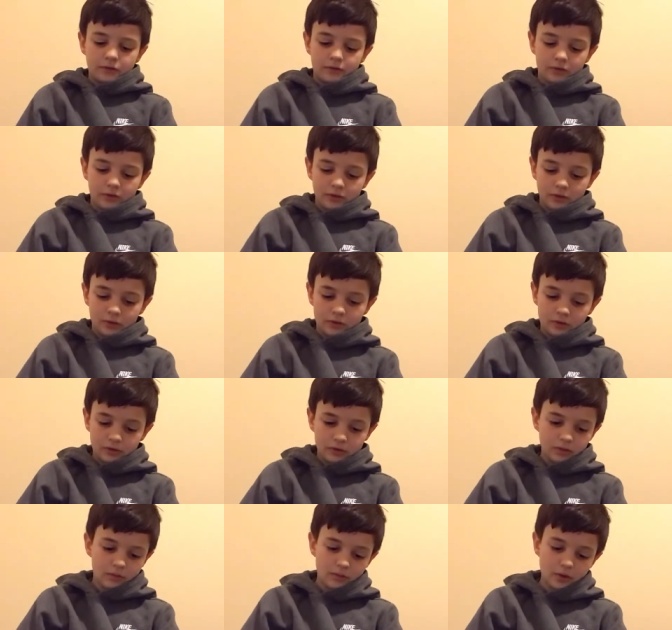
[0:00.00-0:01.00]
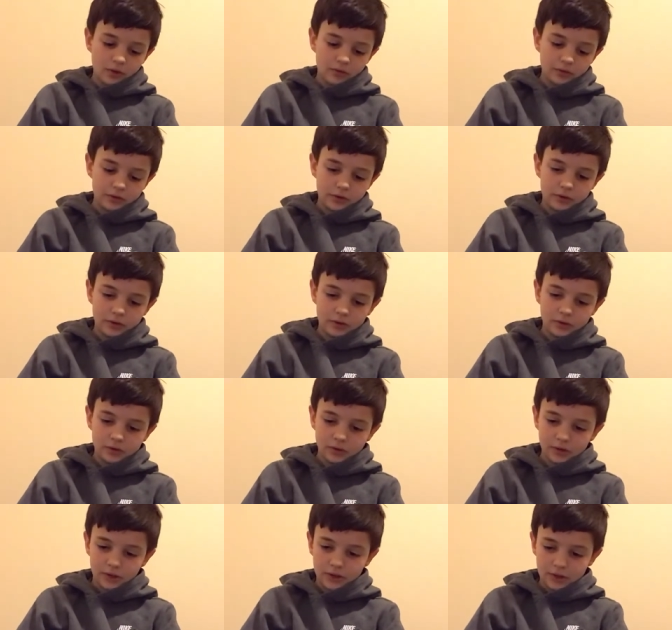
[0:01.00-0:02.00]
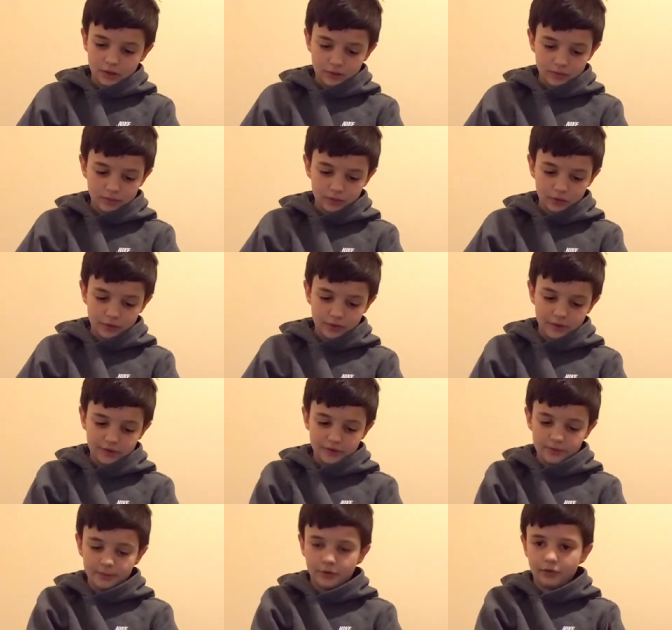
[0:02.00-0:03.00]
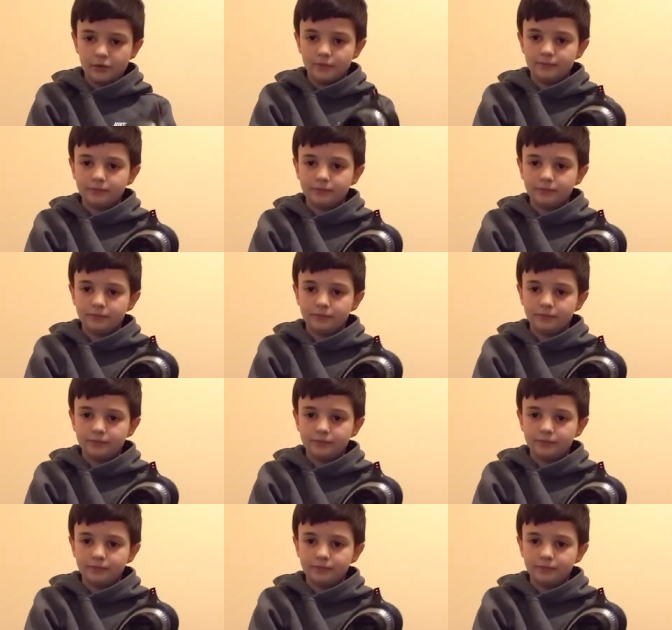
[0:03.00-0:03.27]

For the remote, again, pretty simple.